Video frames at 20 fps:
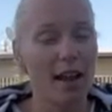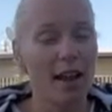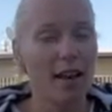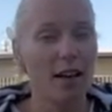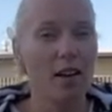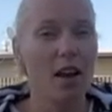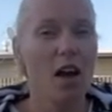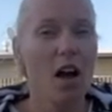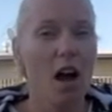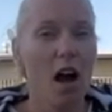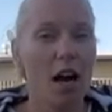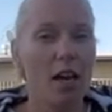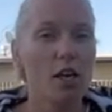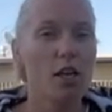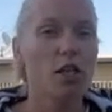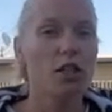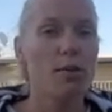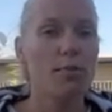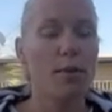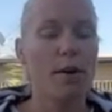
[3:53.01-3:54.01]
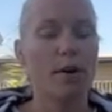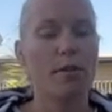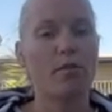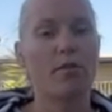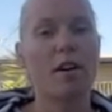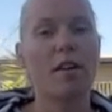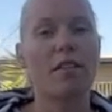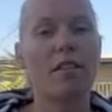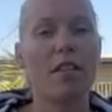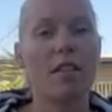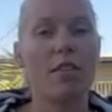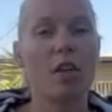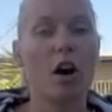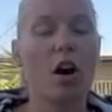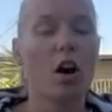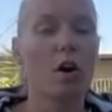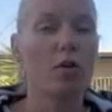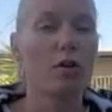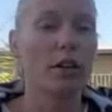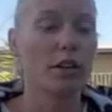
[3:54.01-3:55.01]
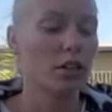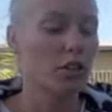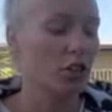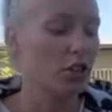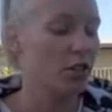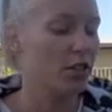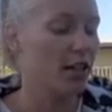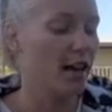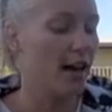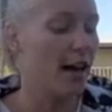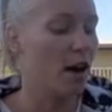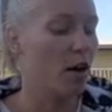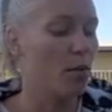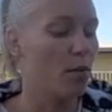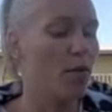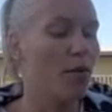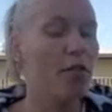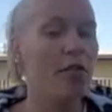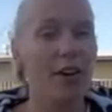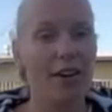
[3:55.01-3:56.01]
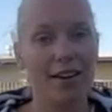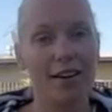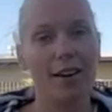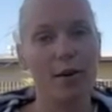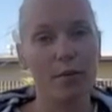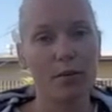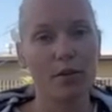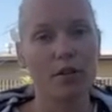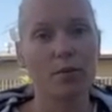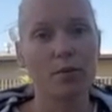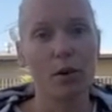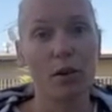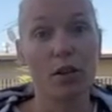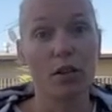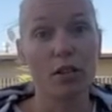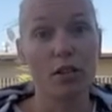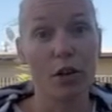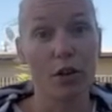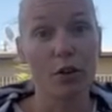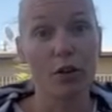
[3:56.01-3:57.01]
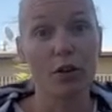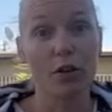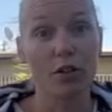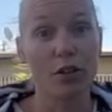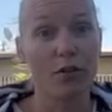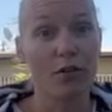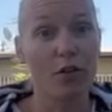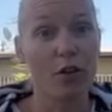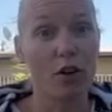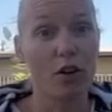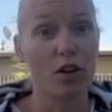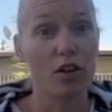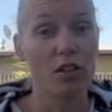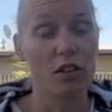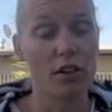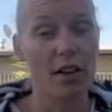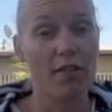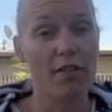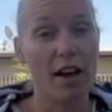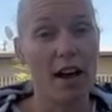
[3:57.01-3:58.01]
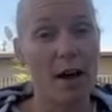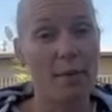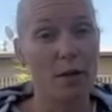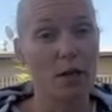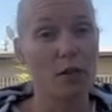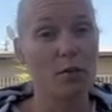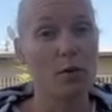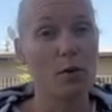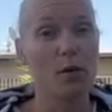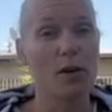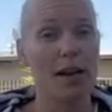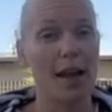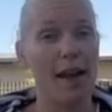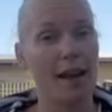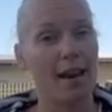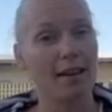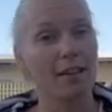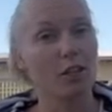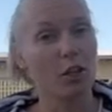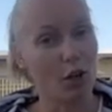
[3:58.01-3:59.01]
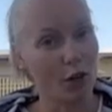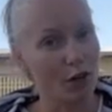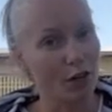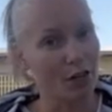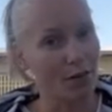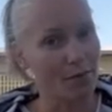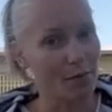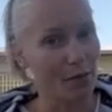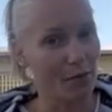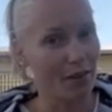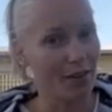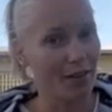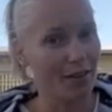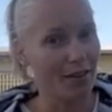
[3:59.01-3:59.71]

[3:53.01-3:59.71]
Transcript: And I use the butter rather than the whole nuts just to help thicken up the smoothie too because I've got, I do have almond milk and coconut milk,